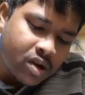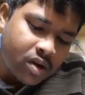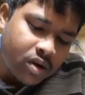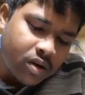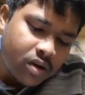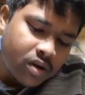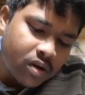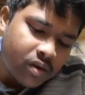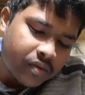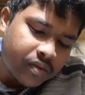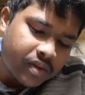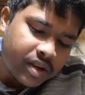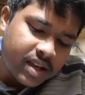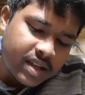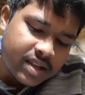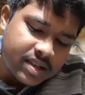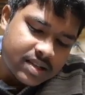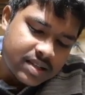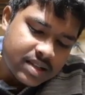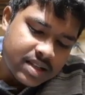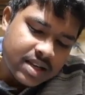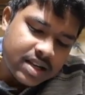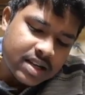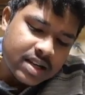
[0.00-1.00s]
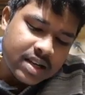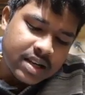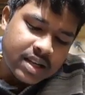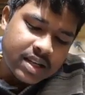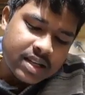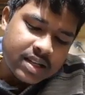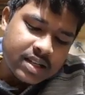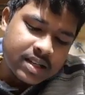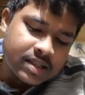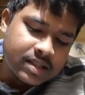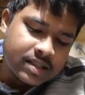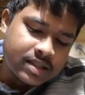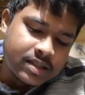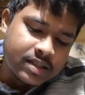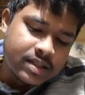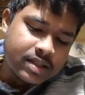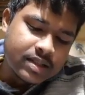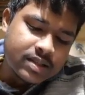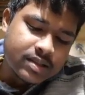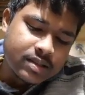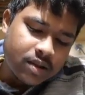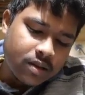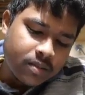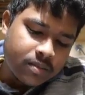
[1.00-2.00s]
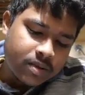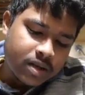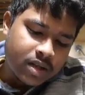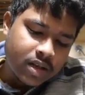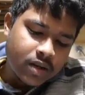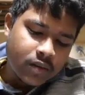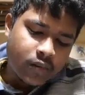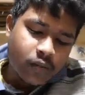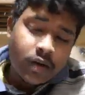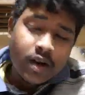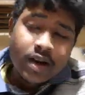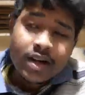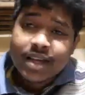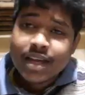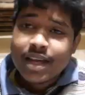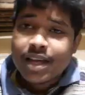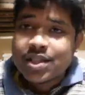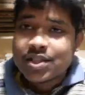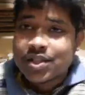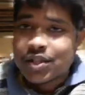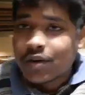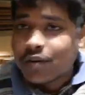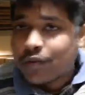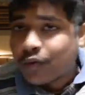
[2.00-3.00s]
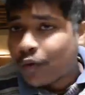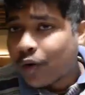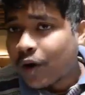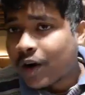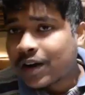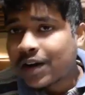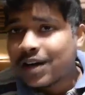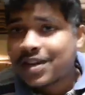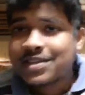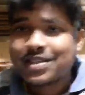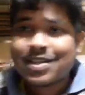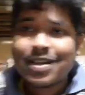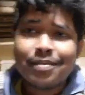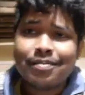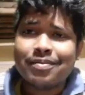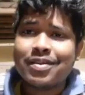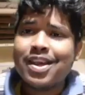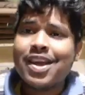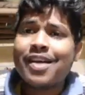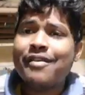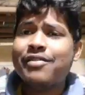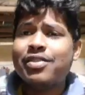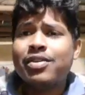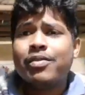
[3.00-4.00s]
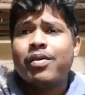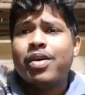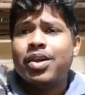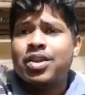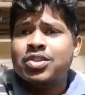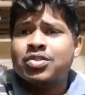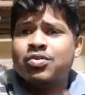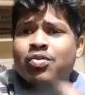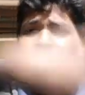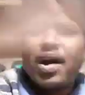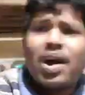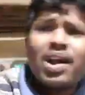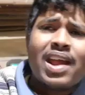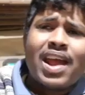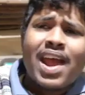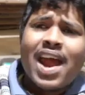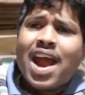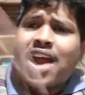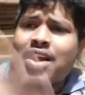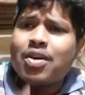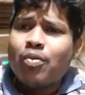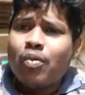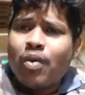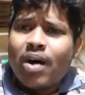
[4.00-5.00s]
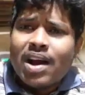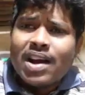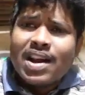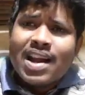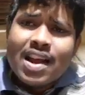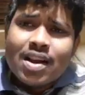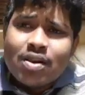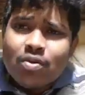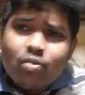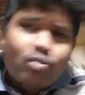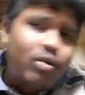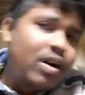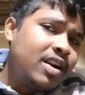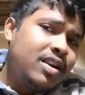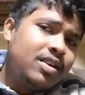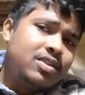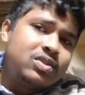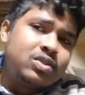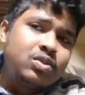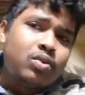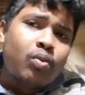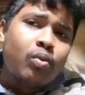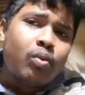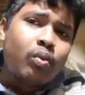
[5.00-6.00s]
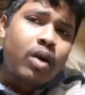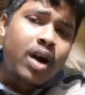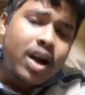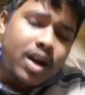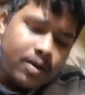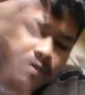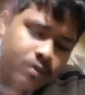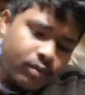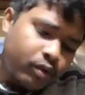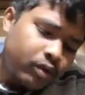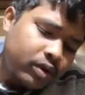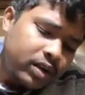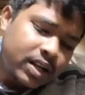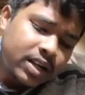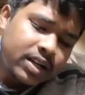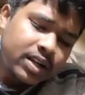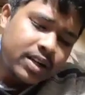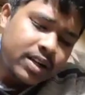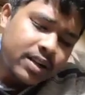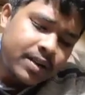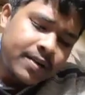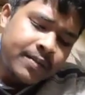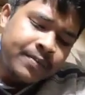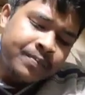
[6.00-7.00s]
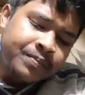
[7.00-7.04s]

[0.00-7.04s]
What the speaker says: of KCl is dissolved in 1 kg of water. Simply everywhere is 1 and 1 and 1. So 1 molar